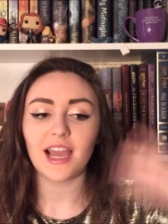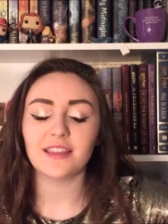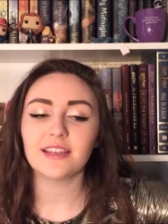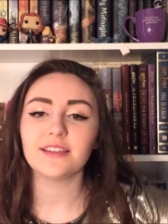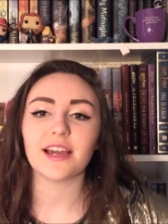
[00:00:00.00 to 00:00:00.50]

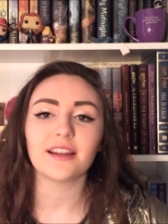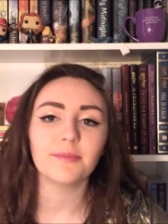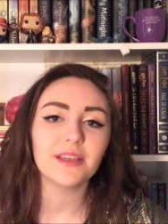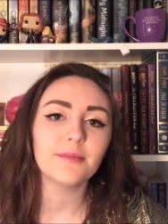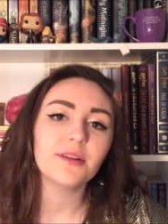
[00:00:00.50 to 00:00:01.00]
And then it died
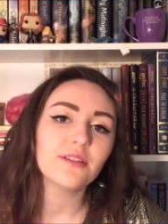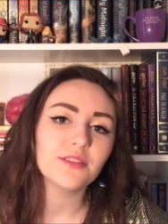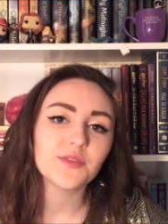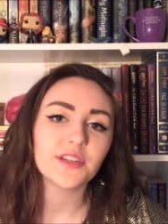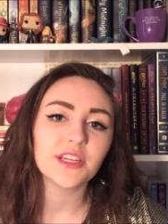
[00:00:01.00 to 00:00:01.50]
on me in the middle
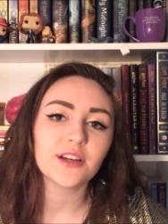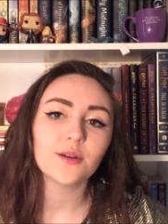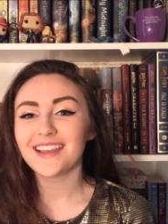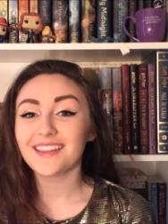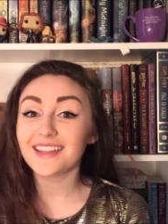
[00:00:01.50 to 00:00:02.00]
of this
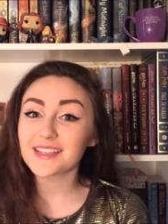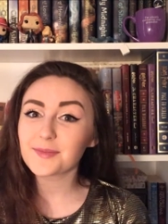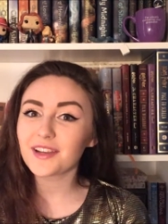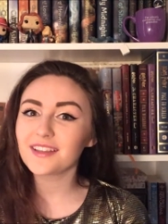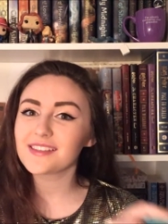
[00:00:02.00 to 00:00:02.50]
video. The
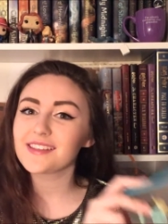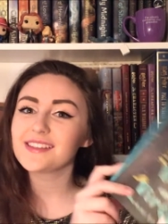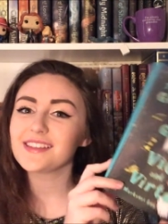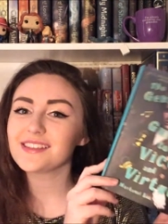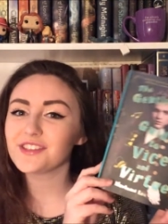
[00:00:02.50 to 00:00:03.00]
next book on this
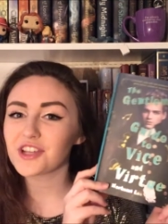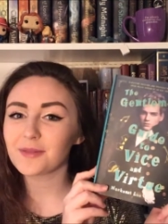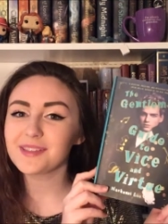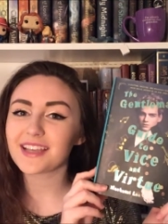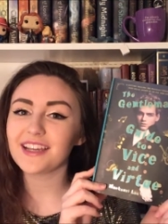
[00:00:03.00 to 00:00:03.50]
list is The
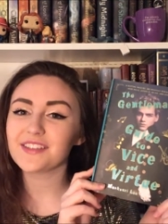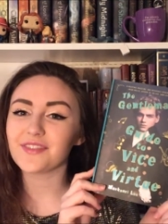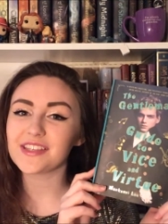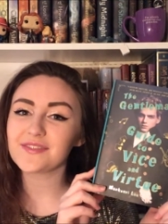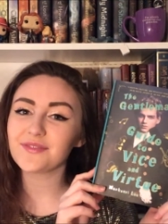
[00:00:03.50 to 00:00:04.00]
Gentleman's Guide
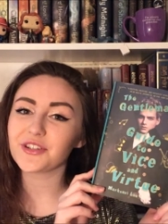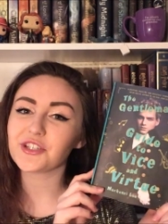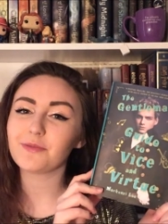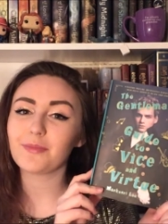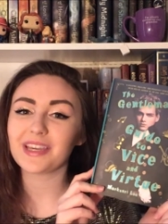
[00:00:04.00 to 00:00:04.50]
to Vice and
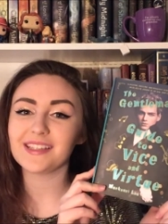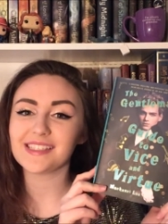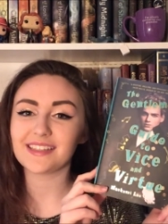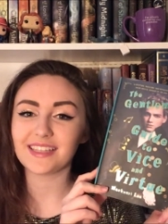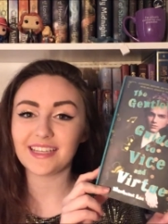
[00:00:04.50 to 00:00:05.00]
Virtue by
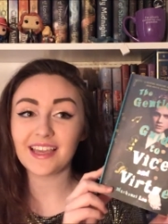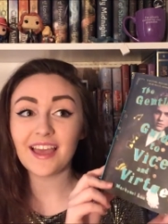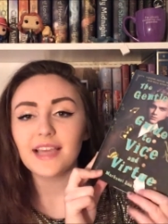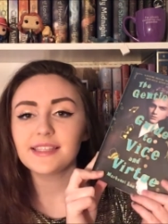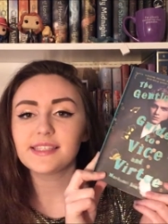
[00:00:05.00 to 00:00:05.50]
Mackenzi Lee.
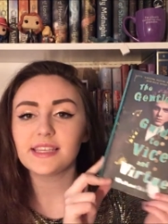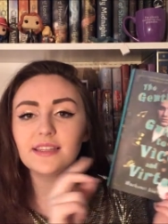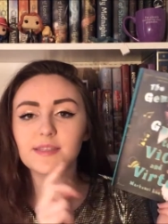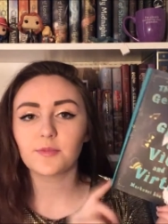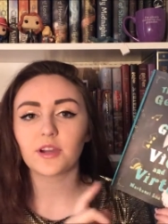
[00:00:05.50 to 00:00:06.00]
I had
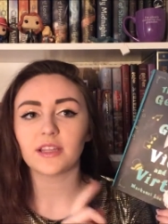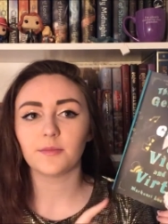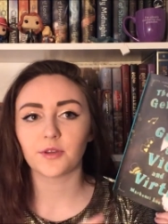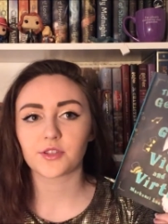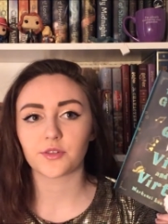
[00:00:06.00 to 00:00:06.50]
seen this book at
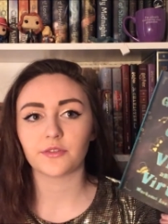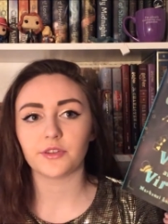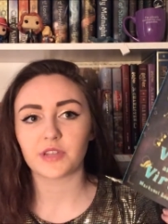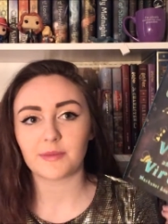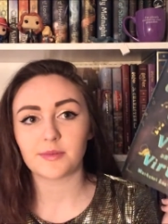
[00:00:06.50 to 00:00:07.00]
the bookstore a
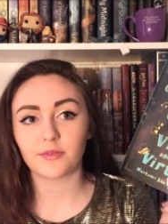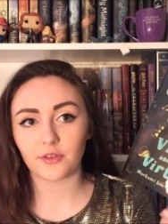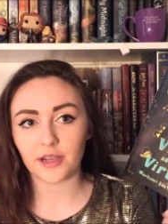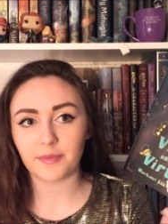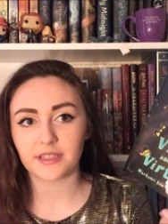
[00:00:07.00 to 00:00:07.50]
few times
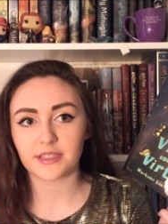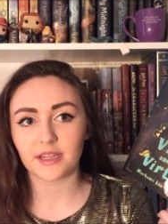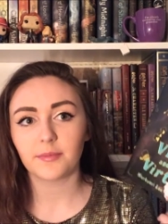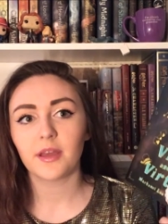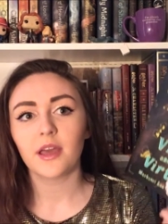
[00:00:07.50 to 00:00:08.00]
before I picked
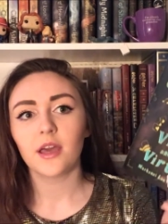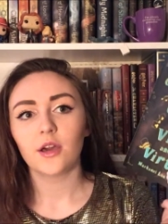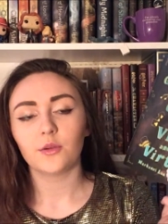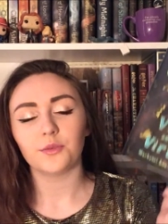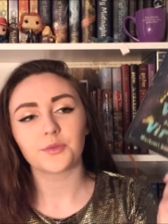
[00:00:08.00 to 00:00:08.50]
it up,
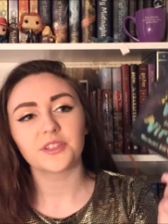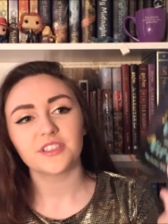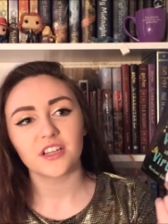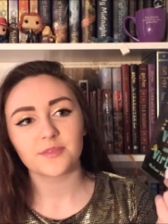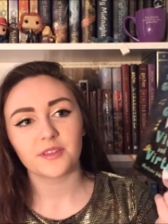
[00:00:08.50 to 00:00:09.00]
which
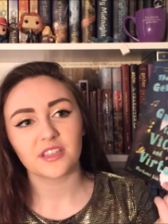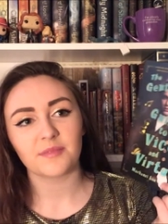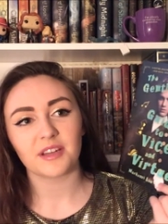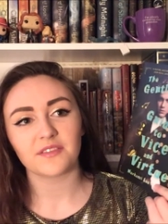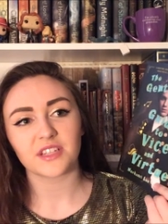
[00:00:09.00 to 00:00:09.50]
really talks about
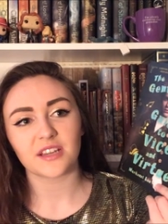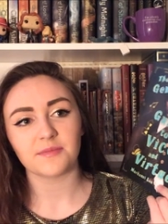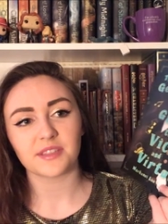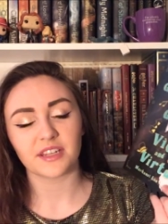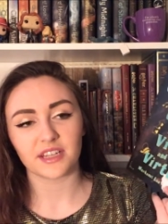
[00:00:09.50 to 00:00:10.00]
the amount of
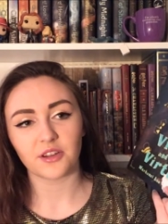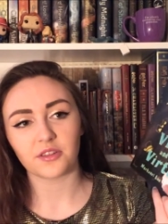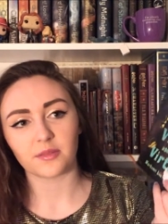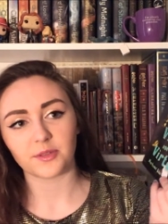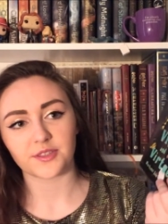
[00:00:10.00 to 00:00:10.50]
times that I go
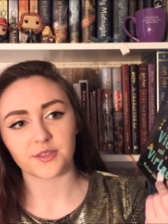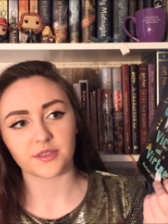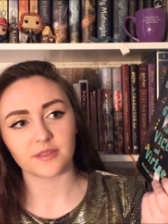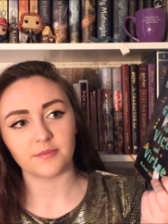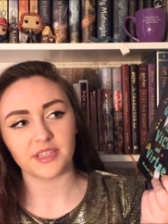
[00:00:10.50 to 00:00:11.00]
to the
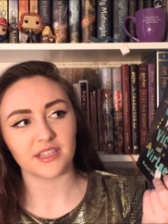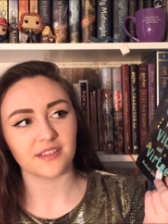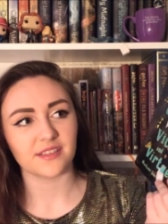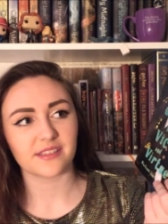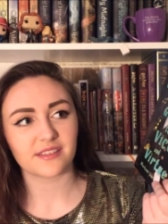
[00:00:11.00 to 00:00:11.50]
bookstore
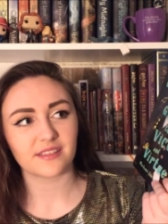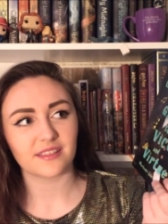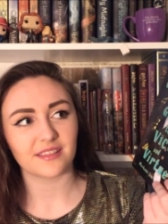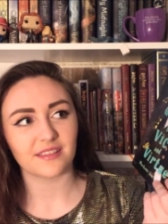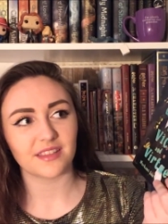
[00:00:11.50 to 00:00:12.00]
because
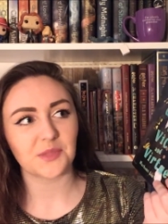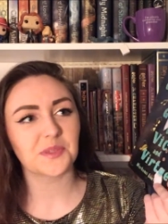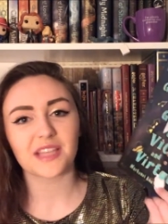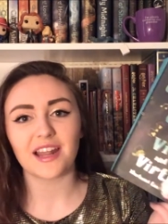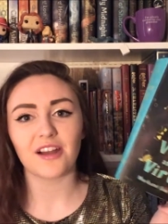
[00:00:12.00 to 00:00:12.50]
this
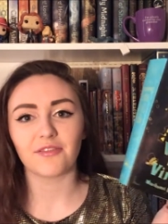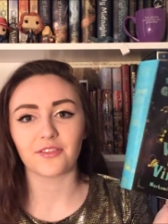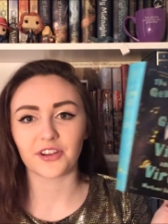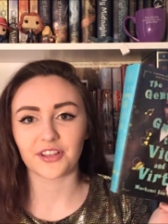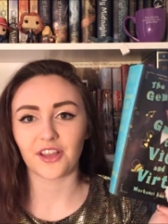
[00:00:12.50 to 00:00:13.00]
was not out
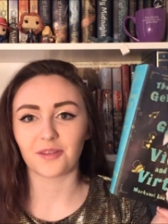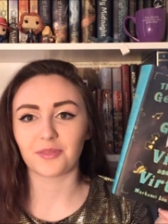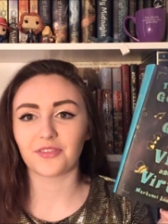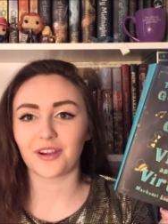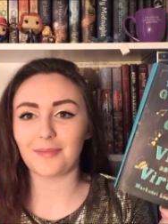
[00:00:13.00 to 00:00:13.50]
for very
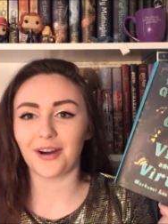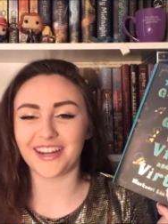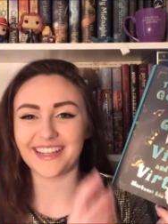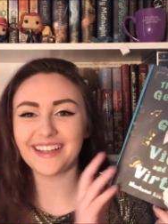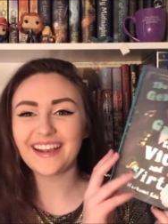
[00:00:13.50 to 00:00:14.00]
long before I
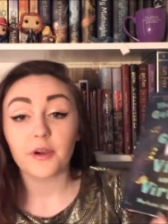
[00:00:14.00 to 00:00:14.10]
bought it.